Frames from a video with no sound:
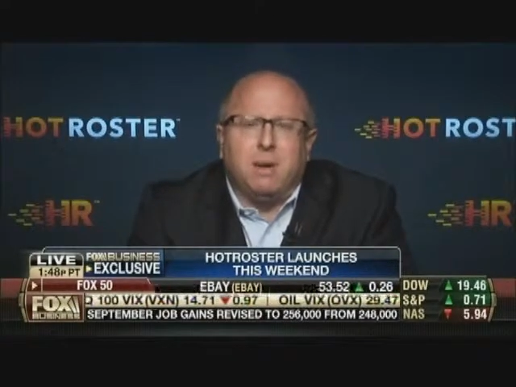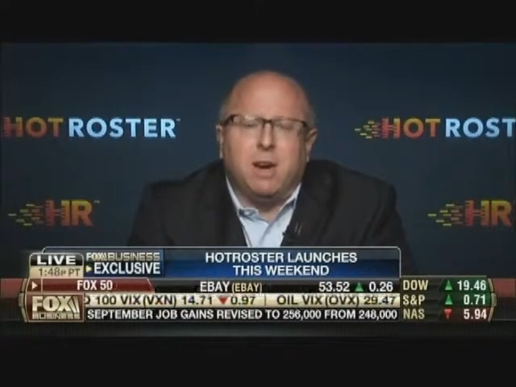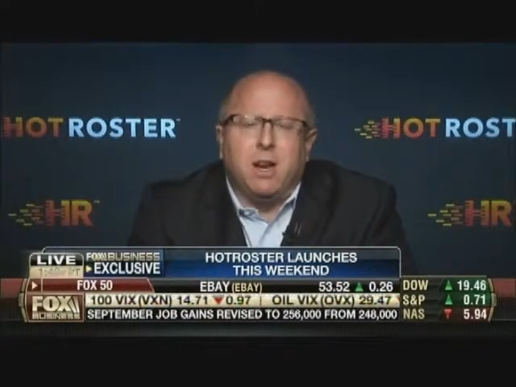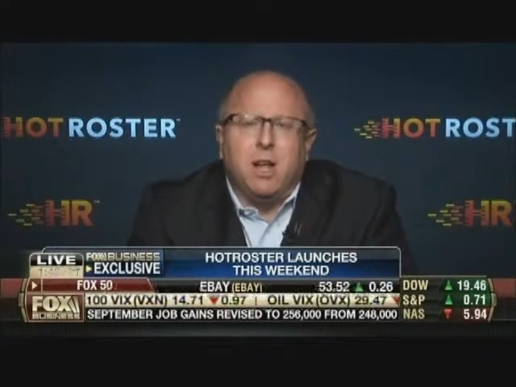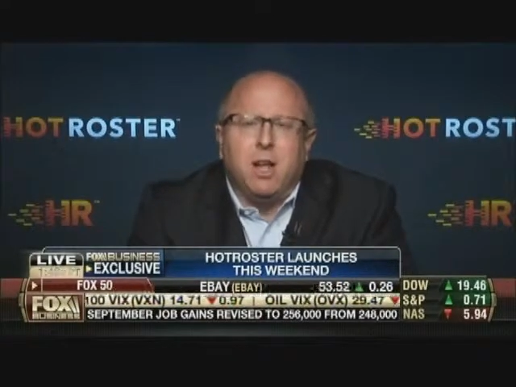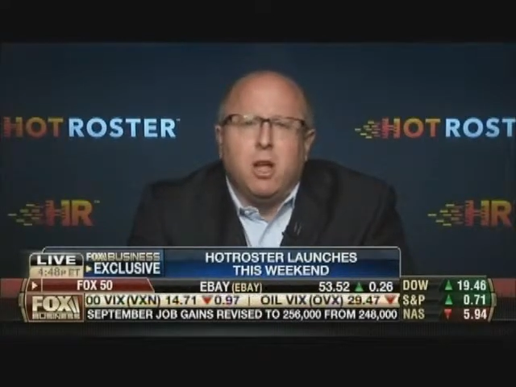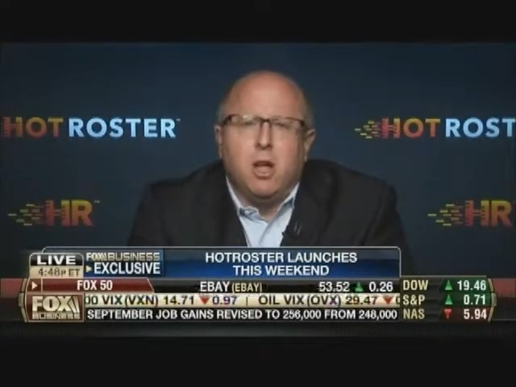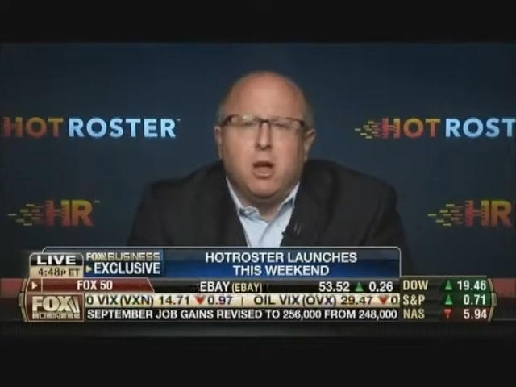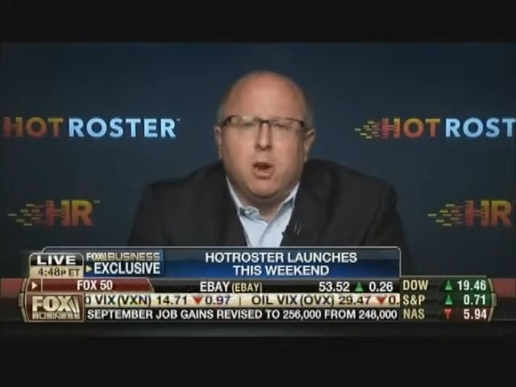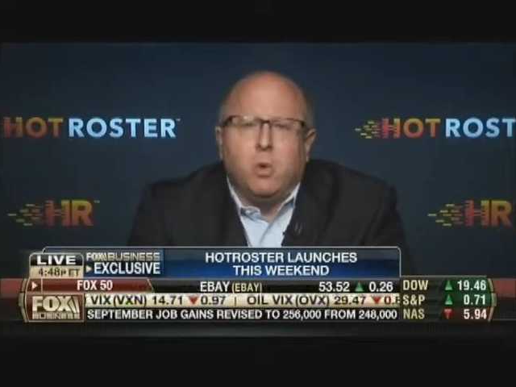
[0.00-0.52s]
but
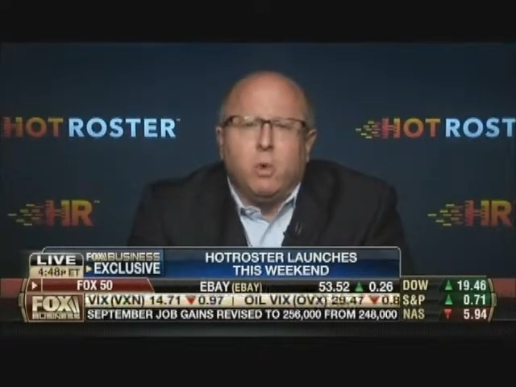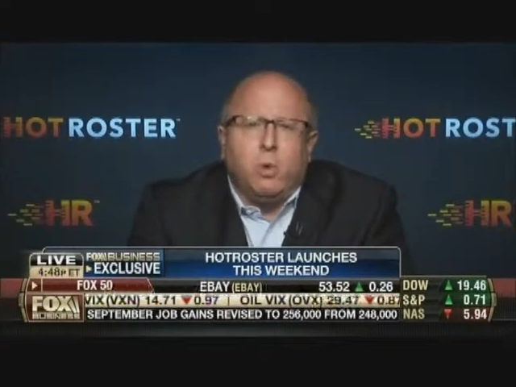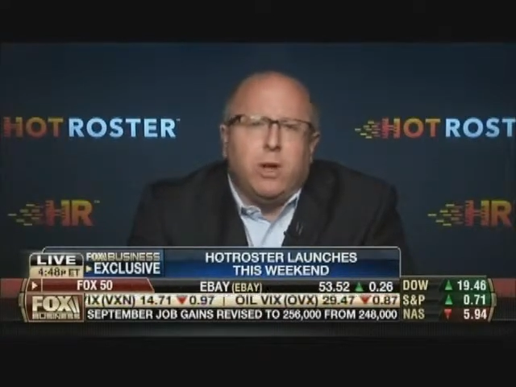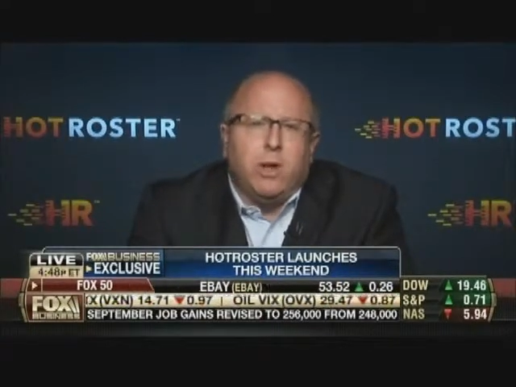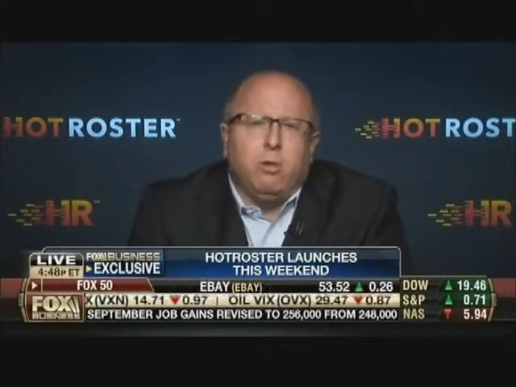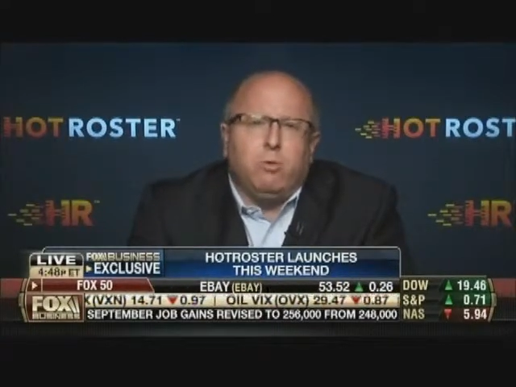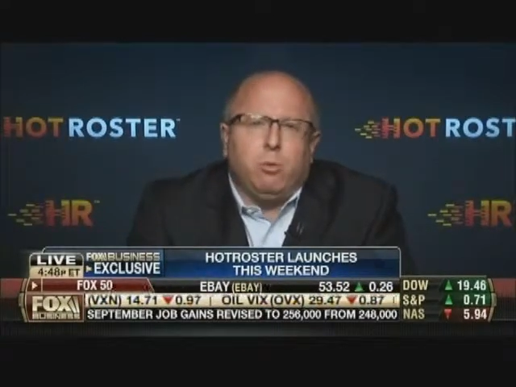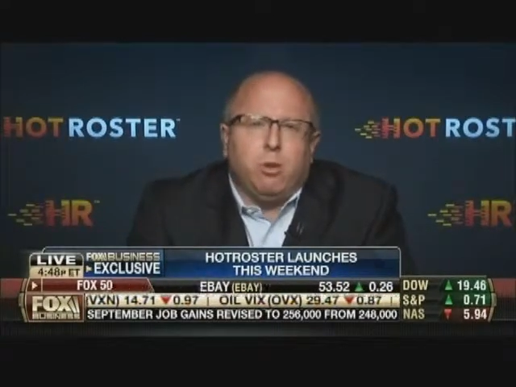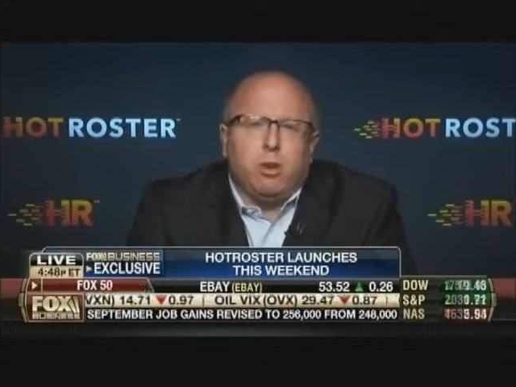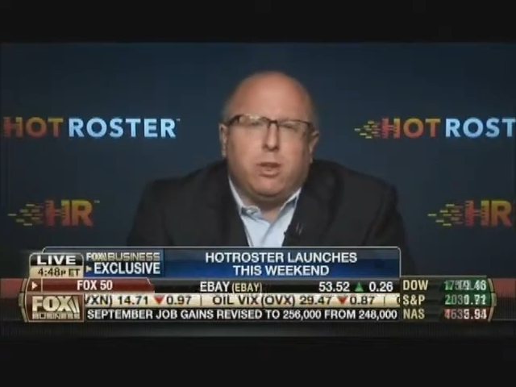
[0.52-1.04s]

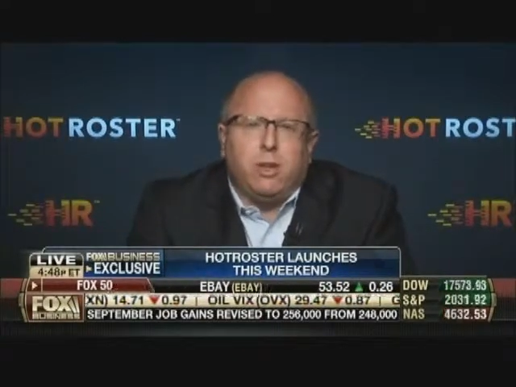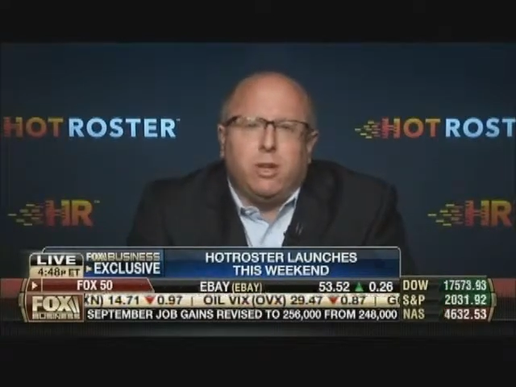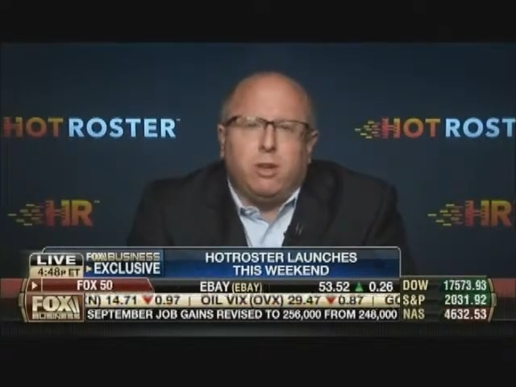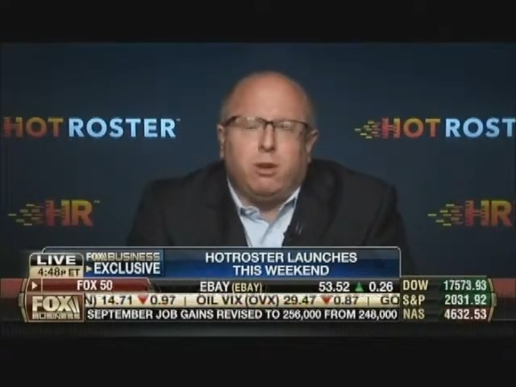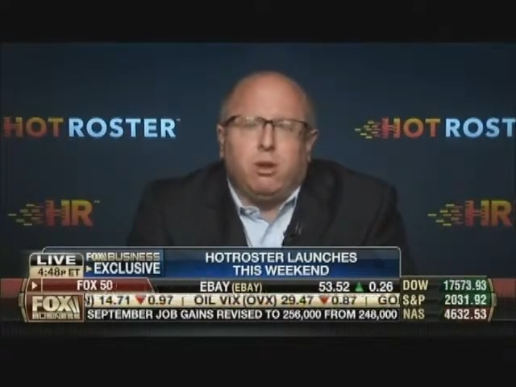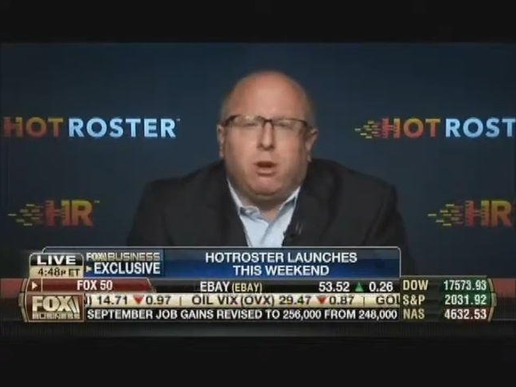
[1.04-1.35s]
we really are